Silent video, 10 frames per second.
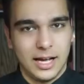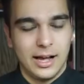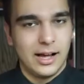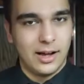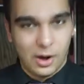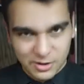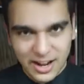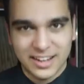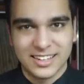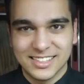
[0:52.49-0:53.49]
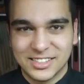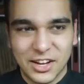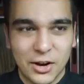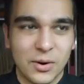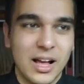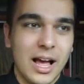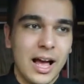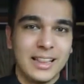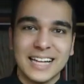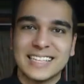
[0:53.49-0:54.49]
Uh, alright, so
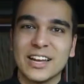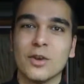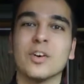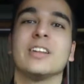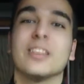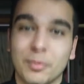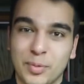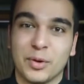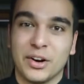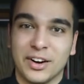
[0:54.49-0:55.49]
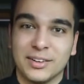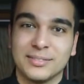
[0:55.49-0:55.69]
let's head over to the computer.